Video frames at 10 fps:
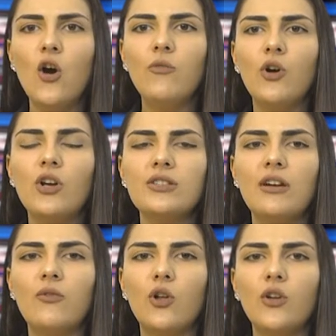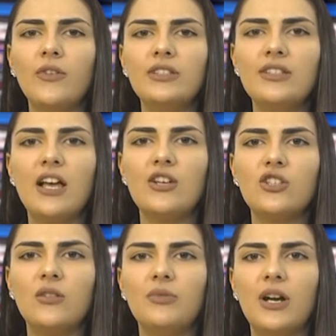"Of course, the role of
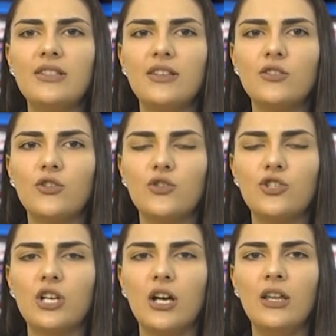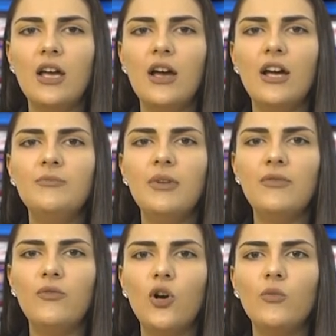international press is crucial, and
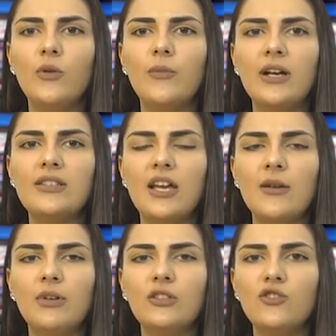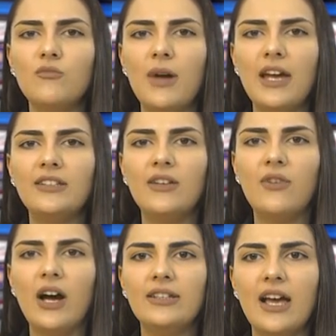before we must be able to make the
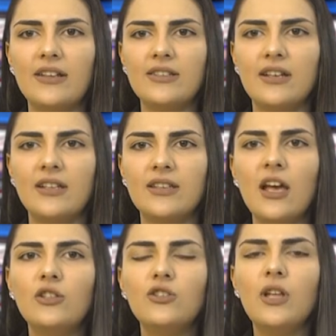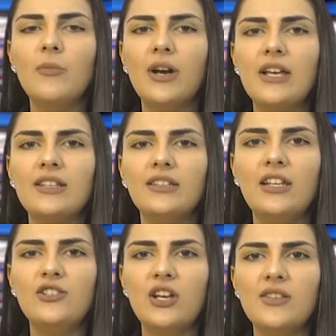right accent to the present
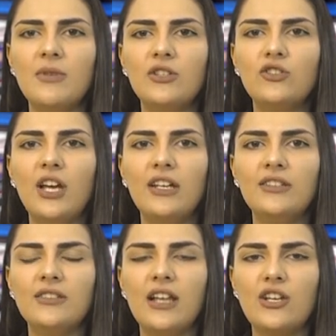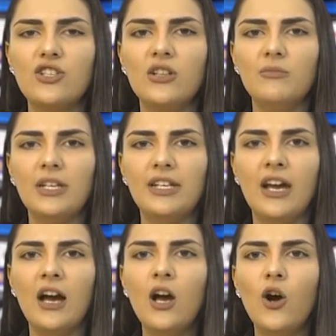and transmit to the international
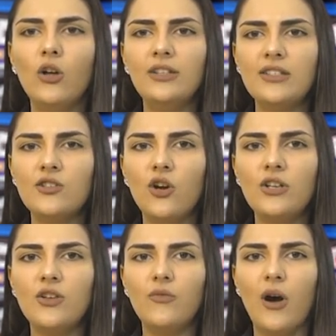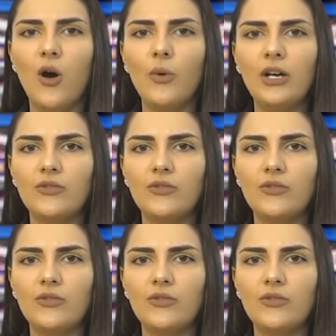media all the stories of our